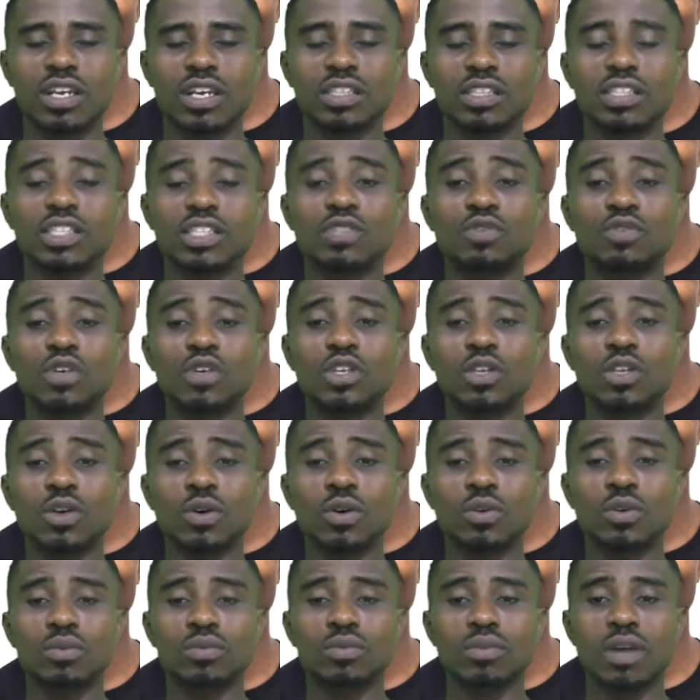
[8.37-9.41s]
In this
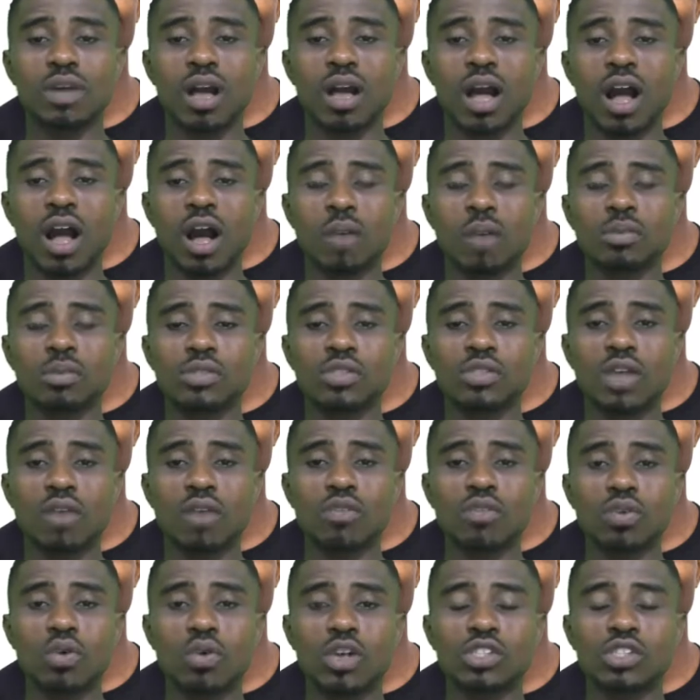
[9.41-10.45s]
video, I'll be
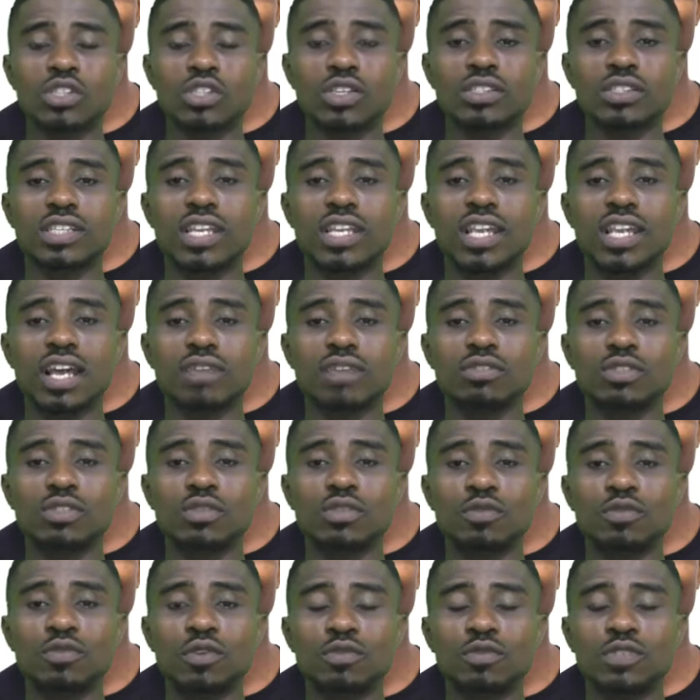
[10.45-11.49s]
solving questions 11
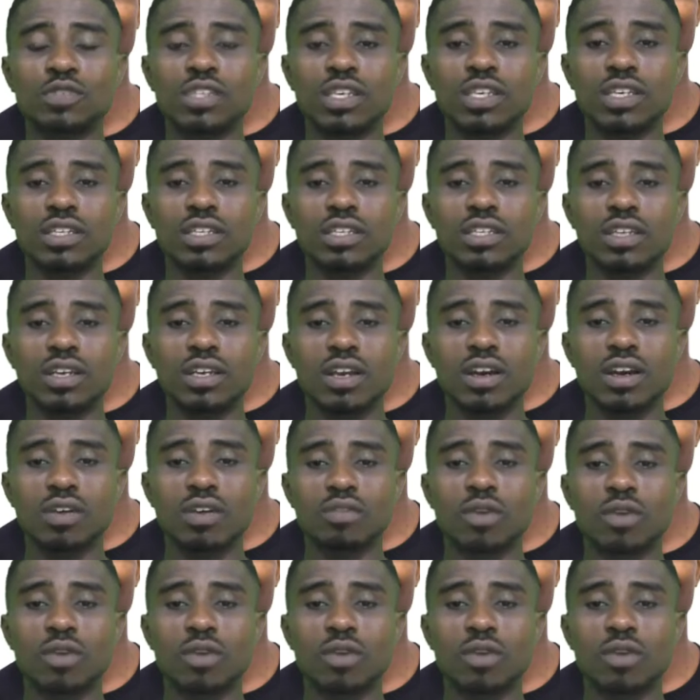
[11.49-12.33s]
to 15